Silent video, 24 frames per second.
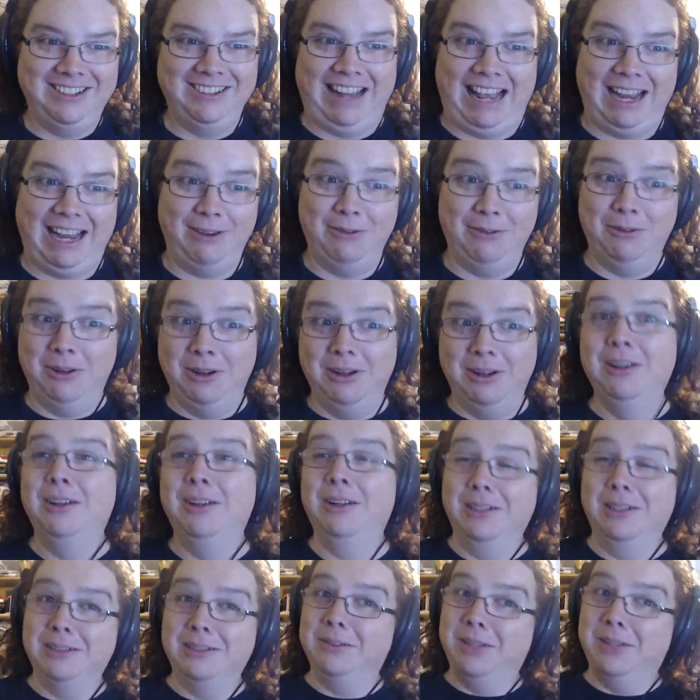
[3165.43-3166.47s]
like,
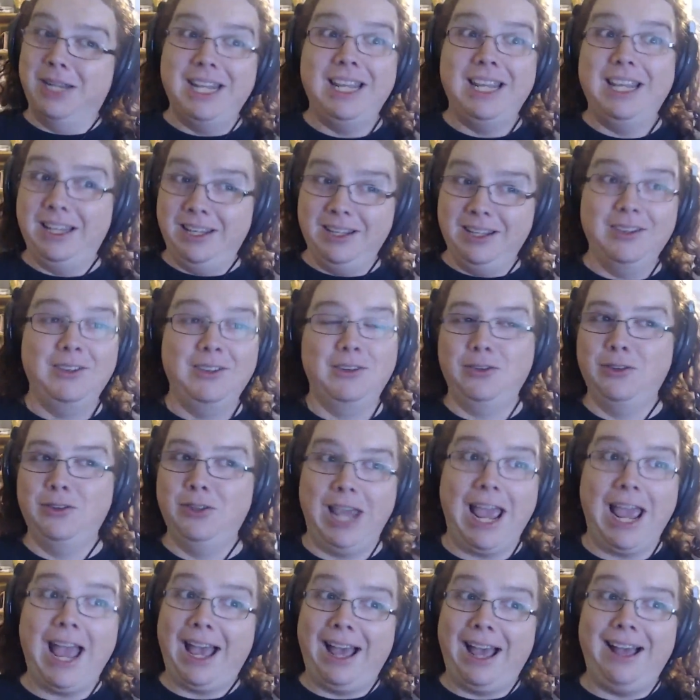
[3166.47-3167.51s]

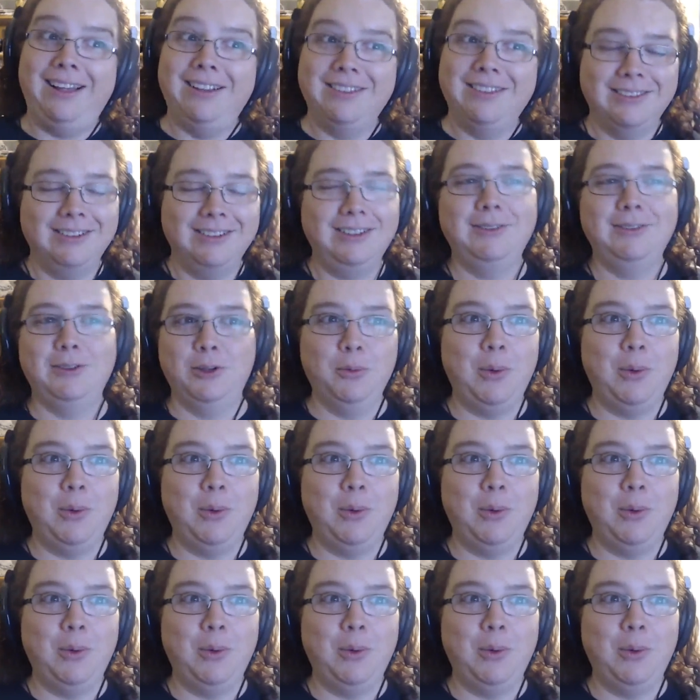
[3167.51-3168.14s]
yeah, you're